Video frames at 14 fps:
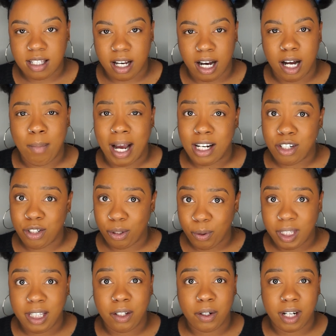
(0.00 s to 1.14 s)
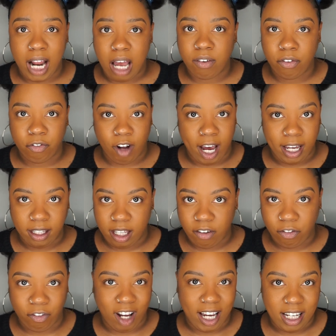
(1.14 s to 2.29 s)
Um, I do think they're gonna have a fight, they
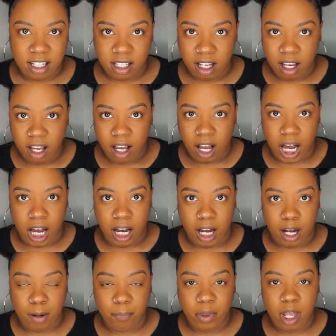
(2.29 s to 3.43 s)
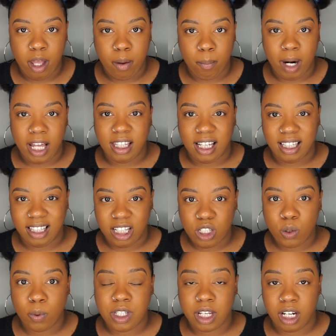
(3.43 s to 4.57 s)
fight. Um, but I think this
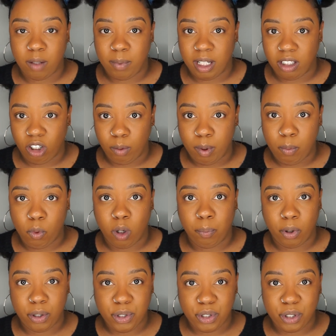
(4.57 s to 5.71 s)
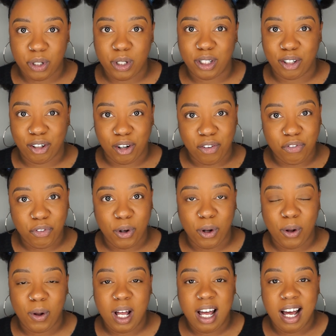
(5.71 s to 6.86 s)
one's gonna be a little bit more personal and
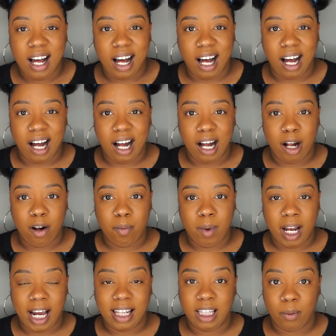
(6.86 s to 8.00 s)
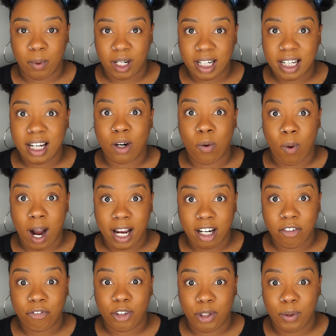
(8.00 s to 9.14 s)
hurtful. Um, and I think we're gonna get quite a
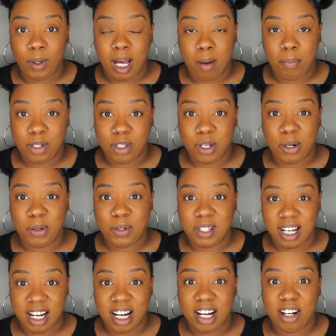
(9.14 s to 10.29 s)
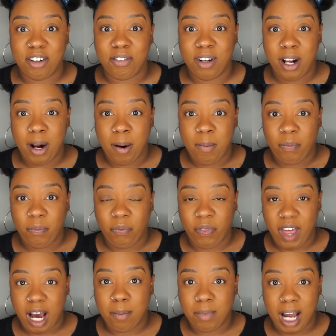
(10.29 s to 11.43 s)
few episodes of
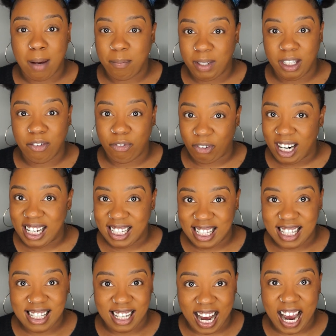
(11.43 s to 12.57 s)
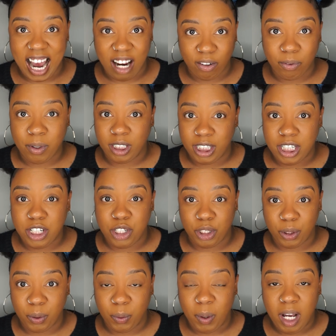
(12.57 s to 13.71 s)
them not being friends. I, I really
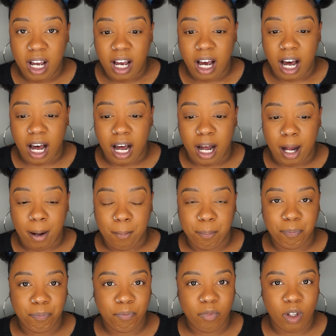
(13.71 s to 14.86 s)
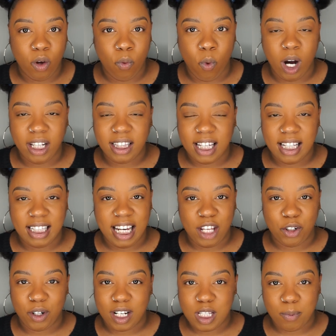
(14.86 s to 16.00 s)
do. Um, one thing the
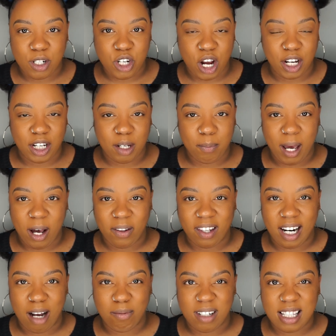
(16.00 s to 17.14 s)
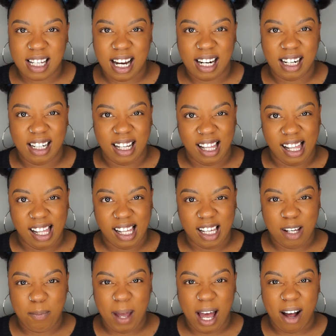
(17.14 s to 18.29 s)
internet's been talking about that I'm just kind of
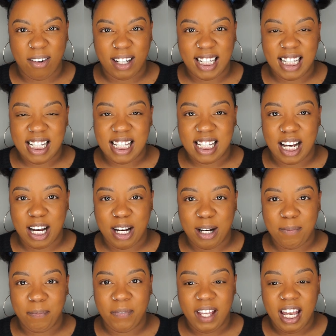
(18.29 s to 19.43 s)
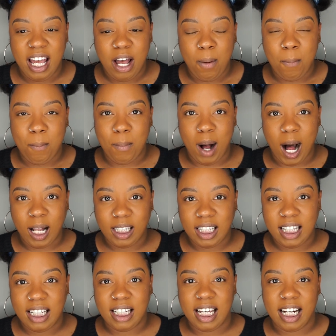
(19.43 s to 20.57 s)
uh, about is um,
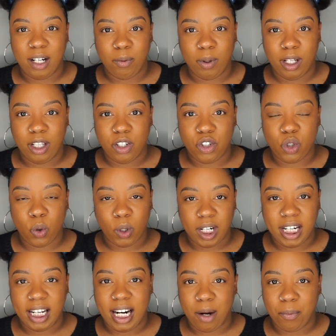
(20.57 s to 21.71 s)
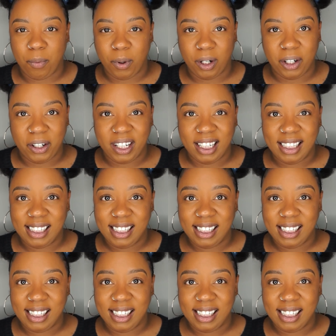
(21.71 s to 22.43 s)
Molly getting with Taurean at work.